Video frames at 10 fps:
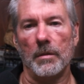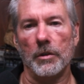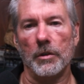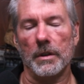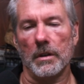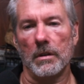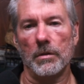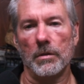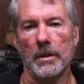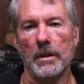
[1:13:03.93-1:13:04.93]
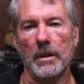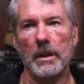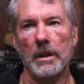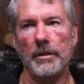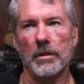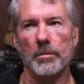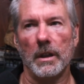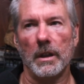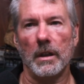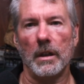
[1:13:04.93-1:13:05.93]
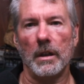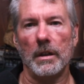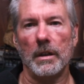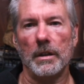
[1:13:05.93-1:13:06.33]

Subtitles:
you get diluted either by